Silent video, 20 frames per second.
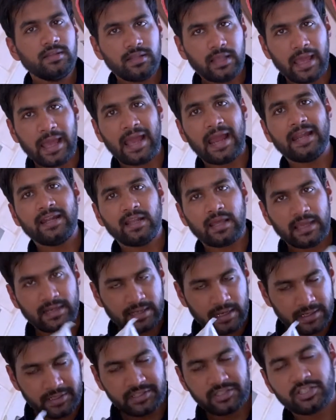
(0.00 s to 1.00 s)
And
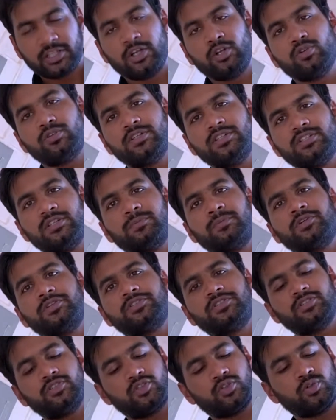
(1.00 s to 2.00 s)
in addition to these
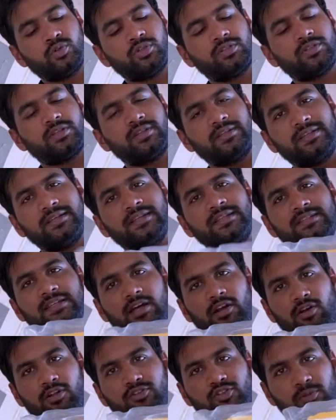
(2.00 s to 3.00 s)
immersion suits, these
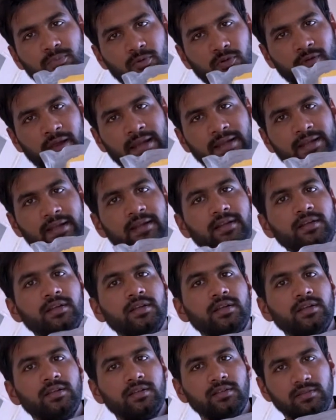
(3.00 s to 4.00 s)
are also provided
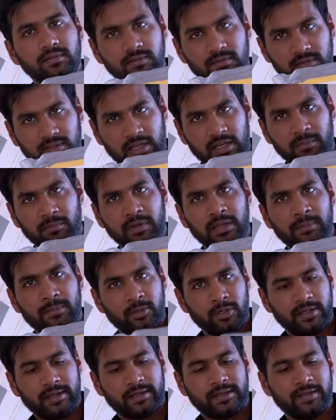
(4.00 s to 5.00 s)
thermal
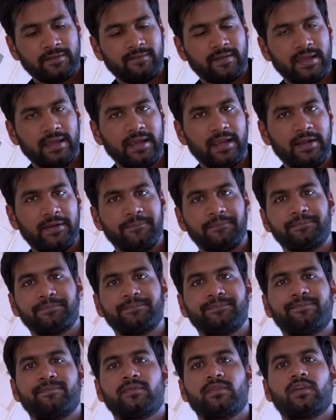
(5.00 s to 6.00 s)
protective aid.
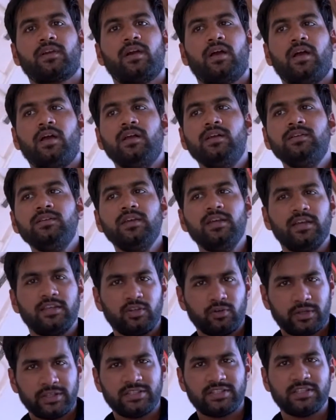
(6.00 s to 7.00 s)

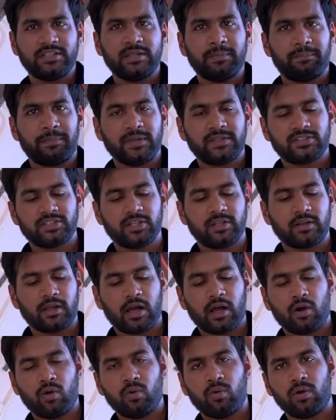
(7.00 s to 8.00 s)
You can see the picture
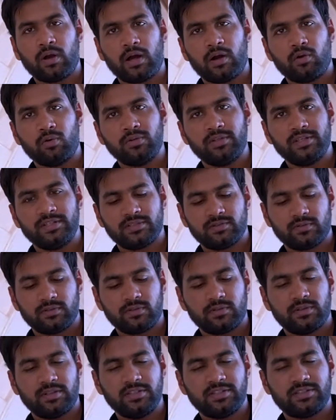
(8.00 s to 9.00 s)
how
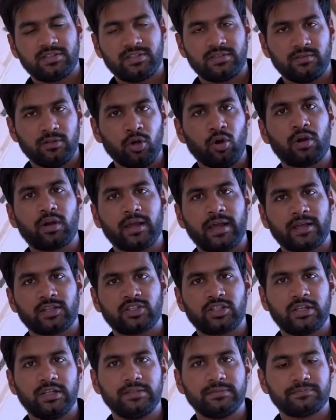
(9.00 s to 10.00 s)
these look
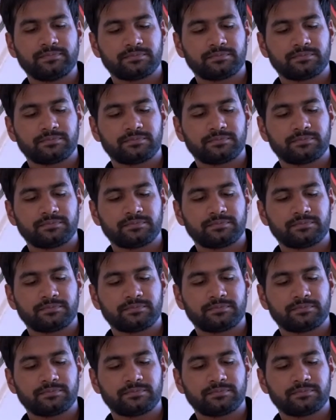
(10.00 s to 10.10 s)
actually.